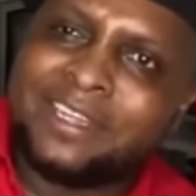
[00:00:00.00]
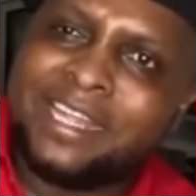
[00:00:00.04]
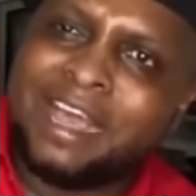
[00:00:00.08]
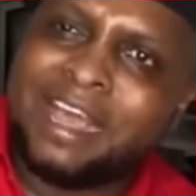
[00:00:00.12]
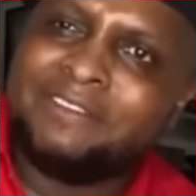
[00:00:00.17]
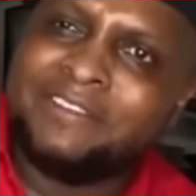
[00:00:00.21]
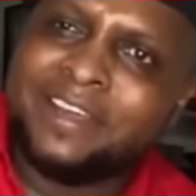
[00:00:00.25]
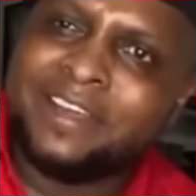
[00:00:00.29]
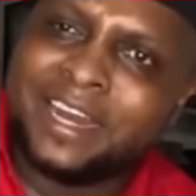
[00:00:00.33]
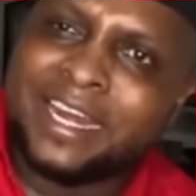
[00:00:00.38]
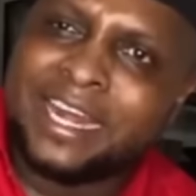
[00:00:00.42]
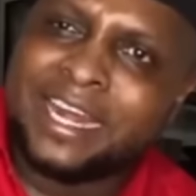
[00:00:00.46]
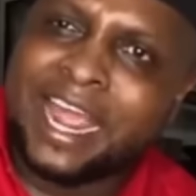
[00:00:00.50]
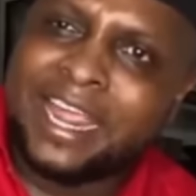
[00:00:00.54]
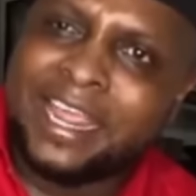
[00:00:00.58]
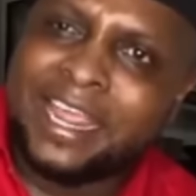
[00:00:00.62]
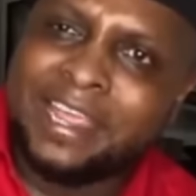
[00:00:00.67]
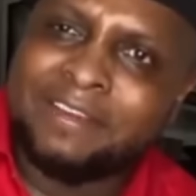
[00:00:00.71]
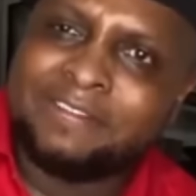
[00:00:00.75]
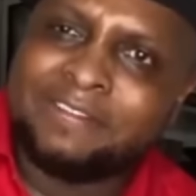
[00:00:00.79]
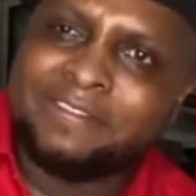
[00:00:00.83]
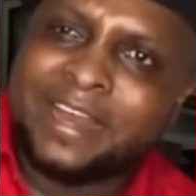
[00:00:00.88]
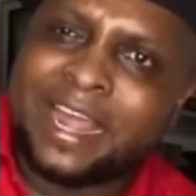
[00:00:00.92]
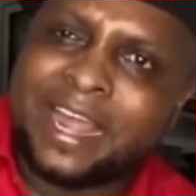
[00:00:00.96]
They are very
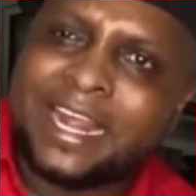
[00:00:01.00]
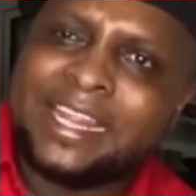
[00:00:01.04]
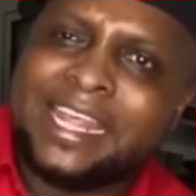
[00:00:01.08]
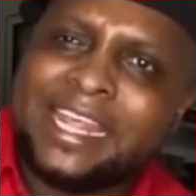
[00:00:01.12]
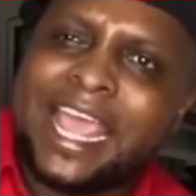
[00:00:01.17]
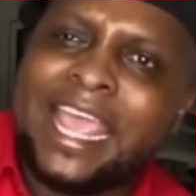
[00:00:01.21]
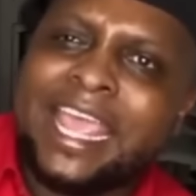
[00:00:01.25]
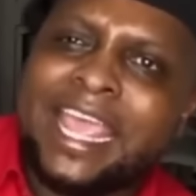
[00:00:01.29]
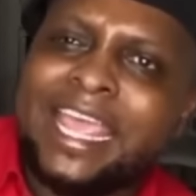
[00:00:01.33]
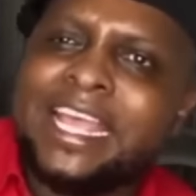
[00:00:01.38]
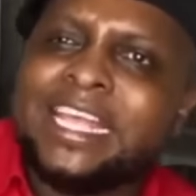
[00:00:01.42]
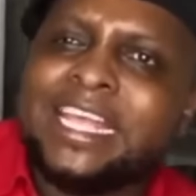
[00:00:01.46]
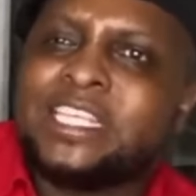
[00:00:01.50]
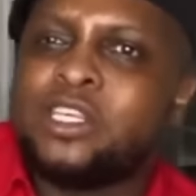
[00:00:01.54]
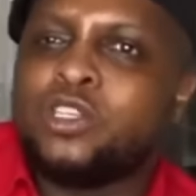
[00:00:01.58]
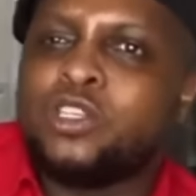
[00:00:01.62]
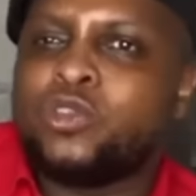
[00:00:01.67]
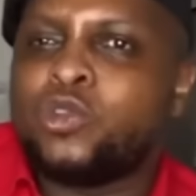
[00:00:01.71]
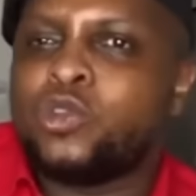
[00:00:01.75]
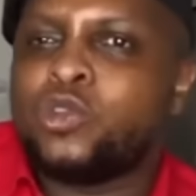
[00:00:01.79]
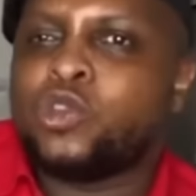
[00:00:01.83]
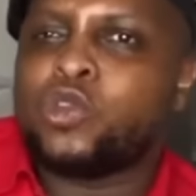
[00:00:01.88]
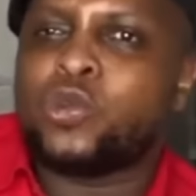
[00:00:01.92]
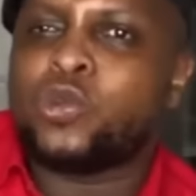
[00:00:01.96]
naive. Like, they are easy
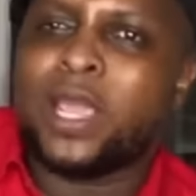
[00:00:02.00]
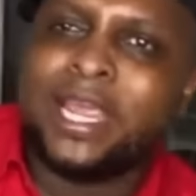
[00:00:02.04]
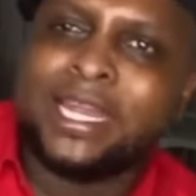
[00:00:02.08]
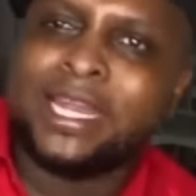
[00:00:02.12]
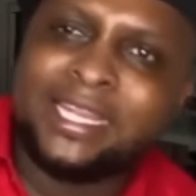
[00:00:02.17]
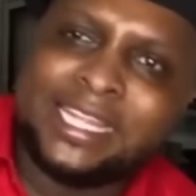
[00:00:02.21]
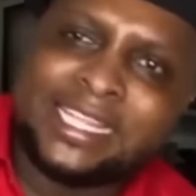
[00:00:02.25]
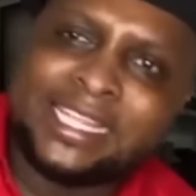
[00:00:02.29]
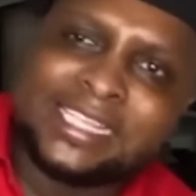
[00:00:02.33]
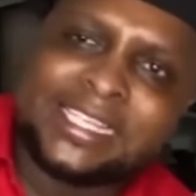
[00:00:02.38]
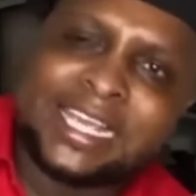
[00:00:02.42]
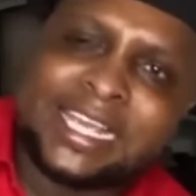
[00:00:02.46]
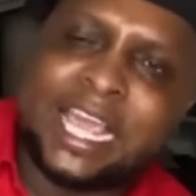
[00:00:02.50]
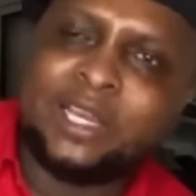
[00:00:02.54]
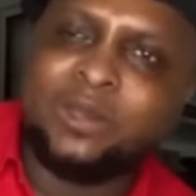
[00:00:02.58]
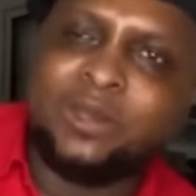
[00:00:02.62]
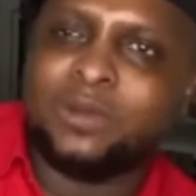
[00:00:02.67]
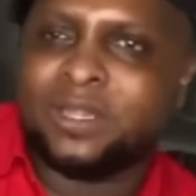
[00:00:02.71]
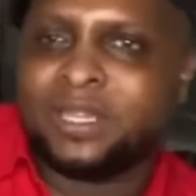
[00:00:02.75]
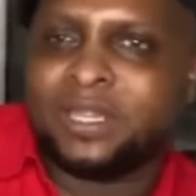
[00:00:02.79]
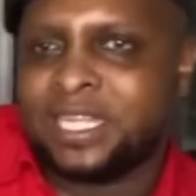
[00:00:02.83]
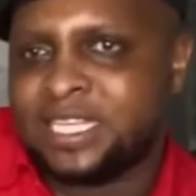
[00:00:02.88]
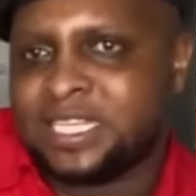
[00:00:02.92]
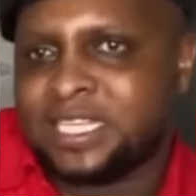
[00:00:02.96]
to sway this side
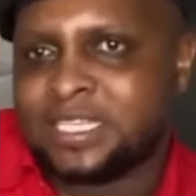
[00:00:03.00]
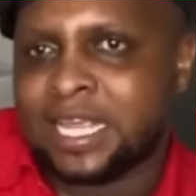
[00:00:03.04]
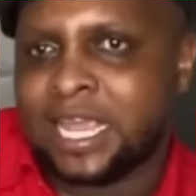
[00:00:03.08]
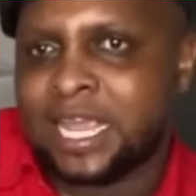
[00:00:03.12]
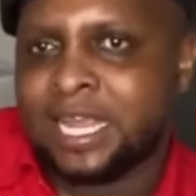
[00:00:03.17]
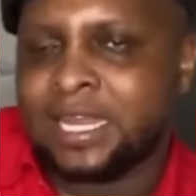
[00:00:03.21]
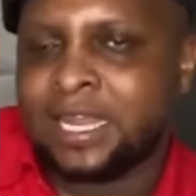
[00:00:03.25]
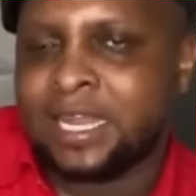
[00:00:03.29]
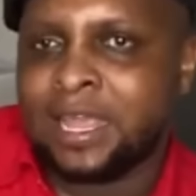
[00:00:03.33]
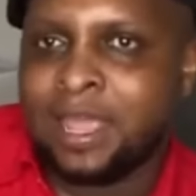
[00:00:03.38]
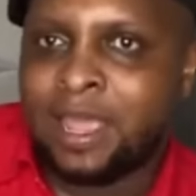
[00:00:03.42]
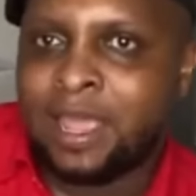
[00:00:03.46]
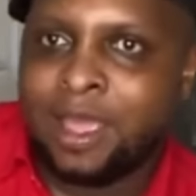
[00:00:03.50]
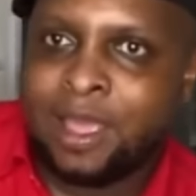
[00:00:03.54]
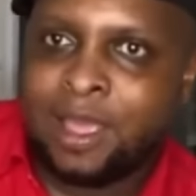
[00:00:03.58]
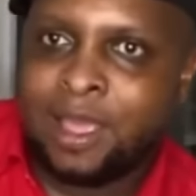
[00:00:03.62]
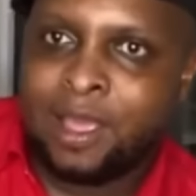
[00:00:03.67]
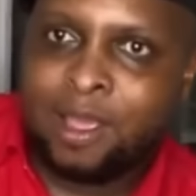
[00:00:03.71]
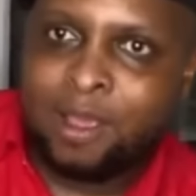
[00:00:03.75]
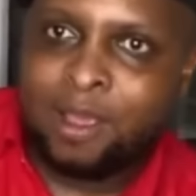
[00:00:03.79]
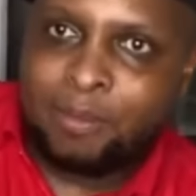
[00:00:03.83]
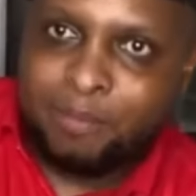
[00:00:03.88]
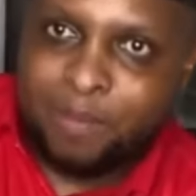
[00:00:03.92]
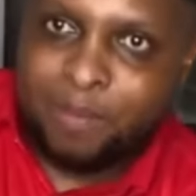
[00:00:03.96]
or this side
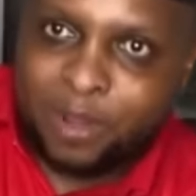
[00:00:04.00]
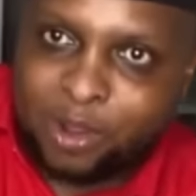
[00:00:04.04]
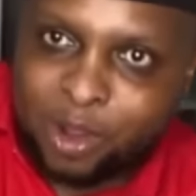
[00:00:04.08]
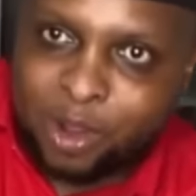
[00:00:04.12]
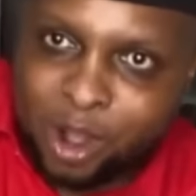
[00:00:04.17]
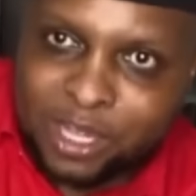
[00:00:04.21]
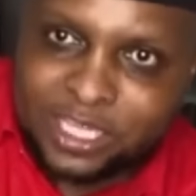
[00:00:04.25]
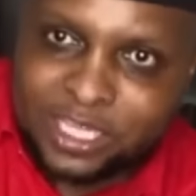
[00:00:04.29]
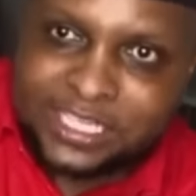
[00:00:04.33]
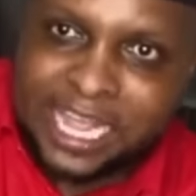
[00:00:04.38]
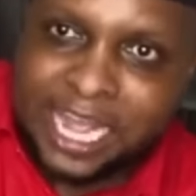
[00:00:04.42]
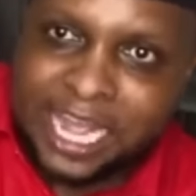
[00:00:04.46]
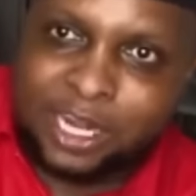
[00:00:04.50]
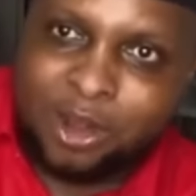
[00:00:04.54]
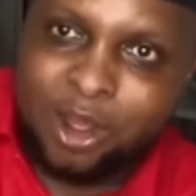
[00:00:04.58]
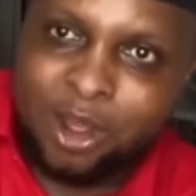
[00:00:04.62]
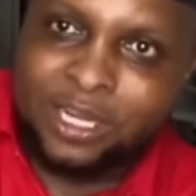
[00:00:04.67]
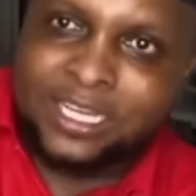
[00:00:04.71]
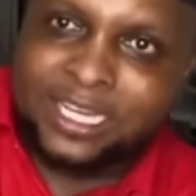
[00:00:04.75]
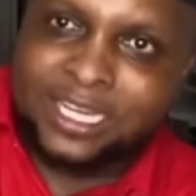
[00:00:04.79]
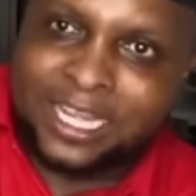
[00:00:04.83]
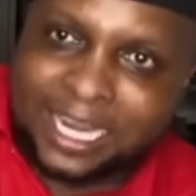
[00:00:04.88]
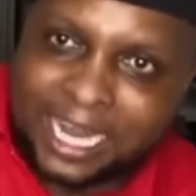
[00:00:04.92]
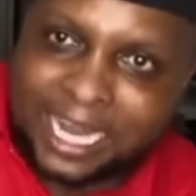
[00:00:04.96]
because they are
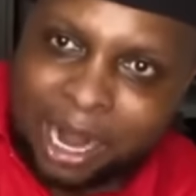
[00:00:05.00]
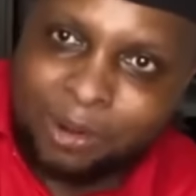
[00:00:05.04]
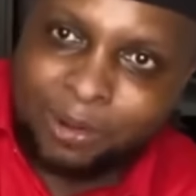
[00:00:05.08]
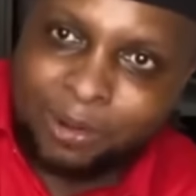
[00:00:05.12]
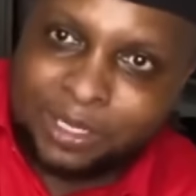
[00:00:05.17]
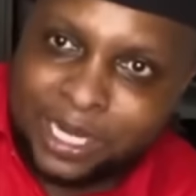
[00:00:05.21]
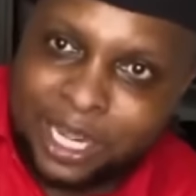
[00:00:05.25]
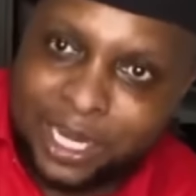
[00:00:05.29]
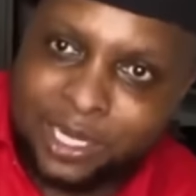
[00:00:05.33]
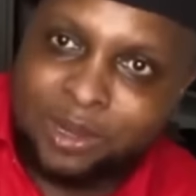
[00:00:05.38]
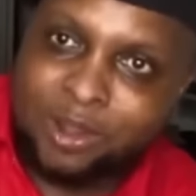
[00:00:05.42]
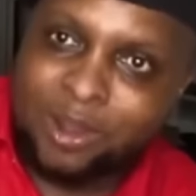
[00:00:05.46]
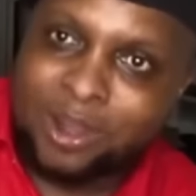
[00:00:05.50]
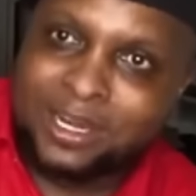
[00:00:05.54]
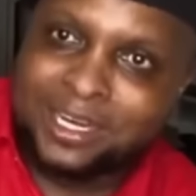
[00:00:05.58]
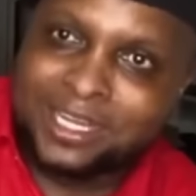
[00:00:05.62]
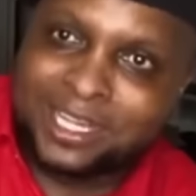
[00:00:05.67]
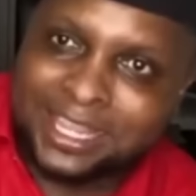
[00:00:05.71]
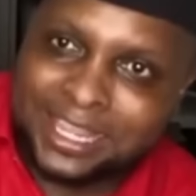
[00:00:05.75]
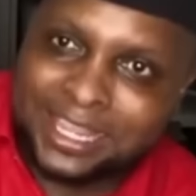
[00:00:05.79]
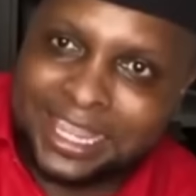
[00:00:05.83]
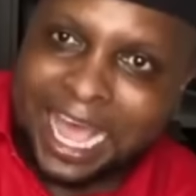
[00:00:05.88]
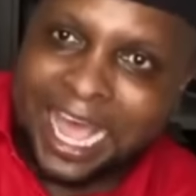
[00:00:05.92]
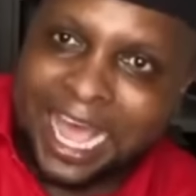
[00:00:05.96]
not grounded on
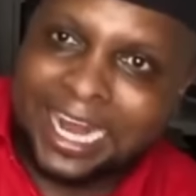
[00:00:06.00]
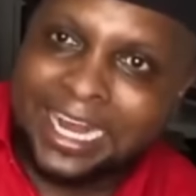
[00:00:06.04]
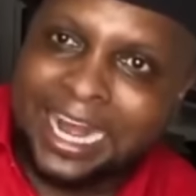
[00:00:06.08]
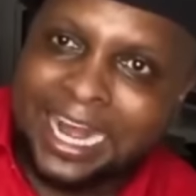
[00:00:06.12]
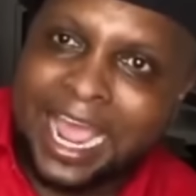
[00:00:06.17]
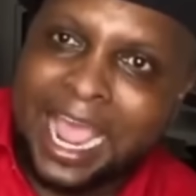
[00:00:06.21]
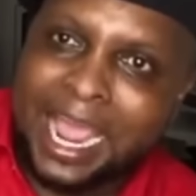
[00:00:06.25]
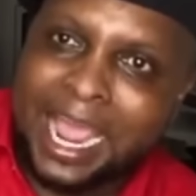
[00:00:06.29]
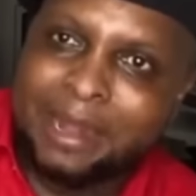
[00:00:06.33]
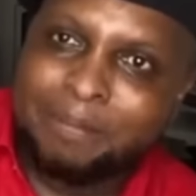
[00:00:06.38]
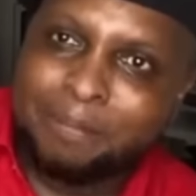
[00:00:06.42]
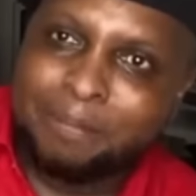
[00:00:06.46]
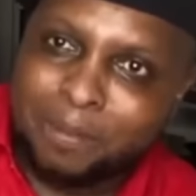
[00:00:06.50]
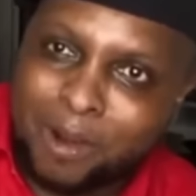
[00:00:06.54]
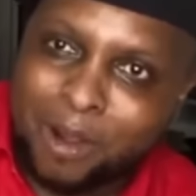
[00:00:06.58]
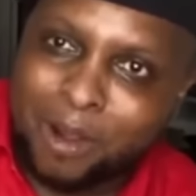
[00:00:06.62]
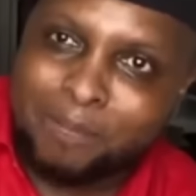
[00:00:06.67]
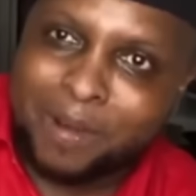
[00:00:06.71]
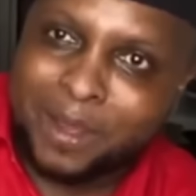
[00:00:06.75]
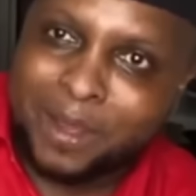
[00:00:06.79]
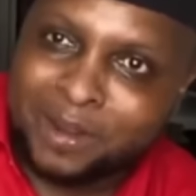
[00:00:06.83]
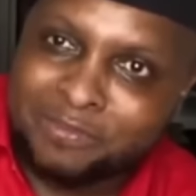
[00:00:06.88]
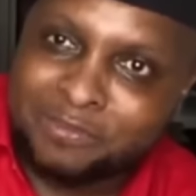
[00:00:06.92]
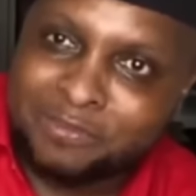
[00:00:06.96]
thorough and
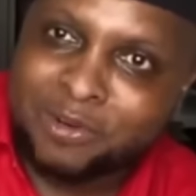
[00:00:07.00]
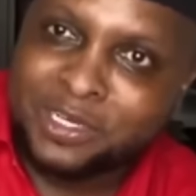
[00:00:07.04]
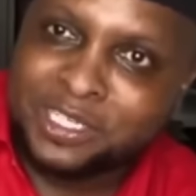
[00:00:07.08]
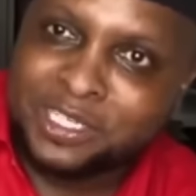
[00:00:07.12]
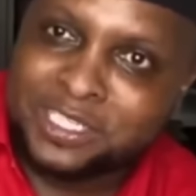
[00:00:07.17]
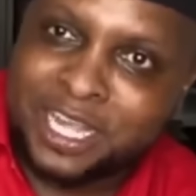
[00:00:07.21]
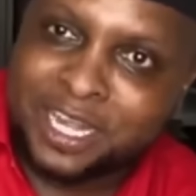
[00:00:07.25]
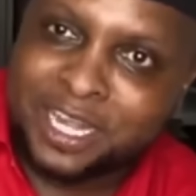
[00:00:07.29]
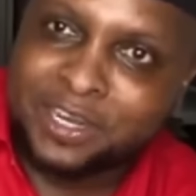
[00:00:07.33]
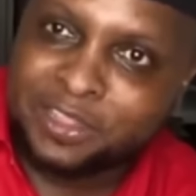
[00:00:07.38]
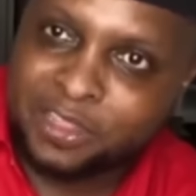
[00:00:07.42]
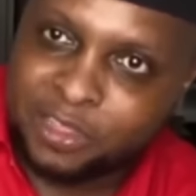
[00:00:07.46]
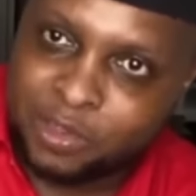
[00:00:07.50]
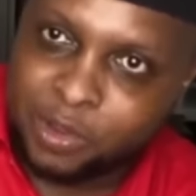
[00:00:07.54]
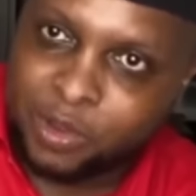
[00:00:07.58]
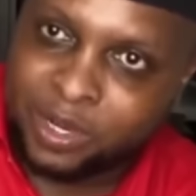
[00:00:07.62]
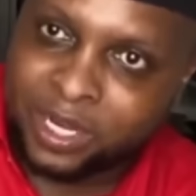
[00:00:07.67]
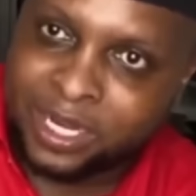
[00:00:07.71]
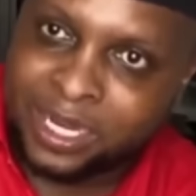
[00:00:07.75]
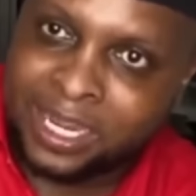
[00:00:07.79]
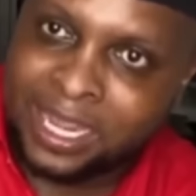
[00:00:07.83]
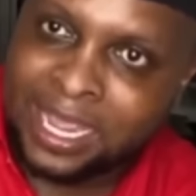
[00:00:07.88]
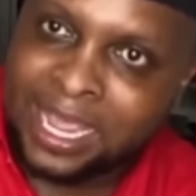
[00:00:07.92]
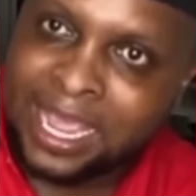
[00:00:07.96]
proper revolutionary
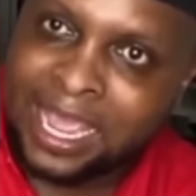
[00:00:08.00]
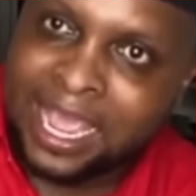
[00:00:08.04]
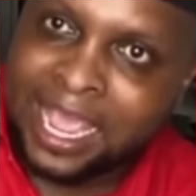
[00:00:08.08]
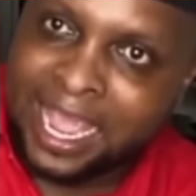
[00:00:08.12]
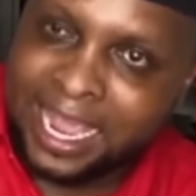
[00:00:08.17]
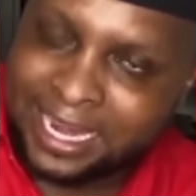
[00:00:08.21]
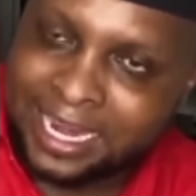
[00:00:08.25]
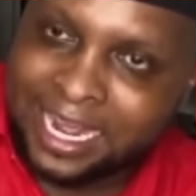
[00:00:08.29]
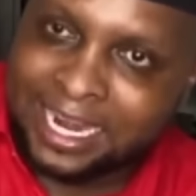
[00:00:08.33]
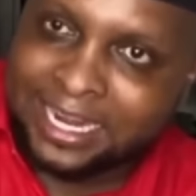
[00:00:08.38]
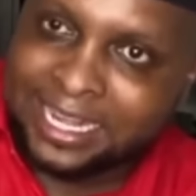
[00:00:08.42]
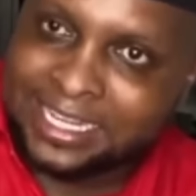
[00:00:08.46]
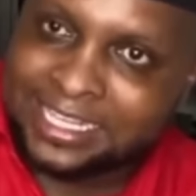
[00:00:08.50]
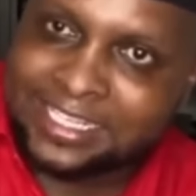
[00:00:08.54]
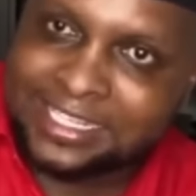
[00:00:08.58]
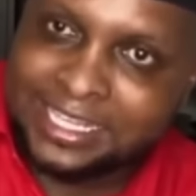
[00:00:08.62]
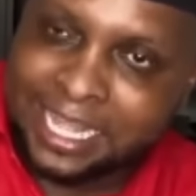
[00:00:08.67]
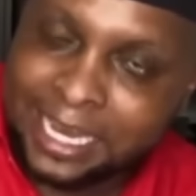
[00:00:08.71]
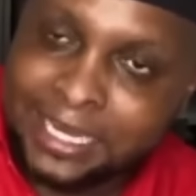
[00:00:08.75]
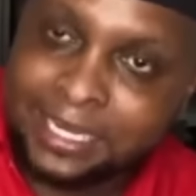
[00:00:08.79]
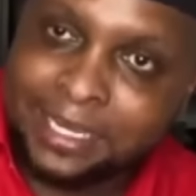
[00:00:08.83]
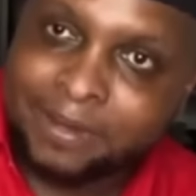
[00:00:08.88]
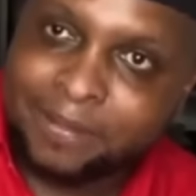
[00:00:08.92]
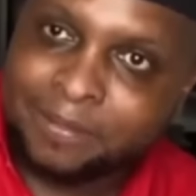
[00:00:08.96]
theory and
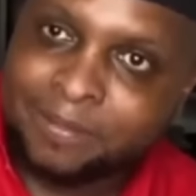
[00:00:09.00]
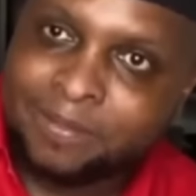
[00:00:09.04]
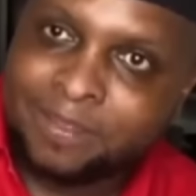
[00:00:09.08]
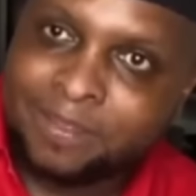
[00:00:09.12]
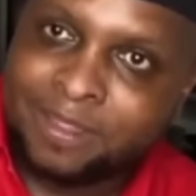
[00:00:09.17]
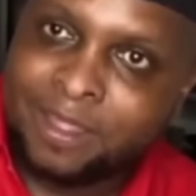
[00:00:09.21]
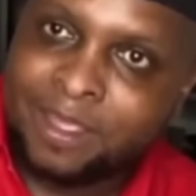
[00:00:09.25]
understanding.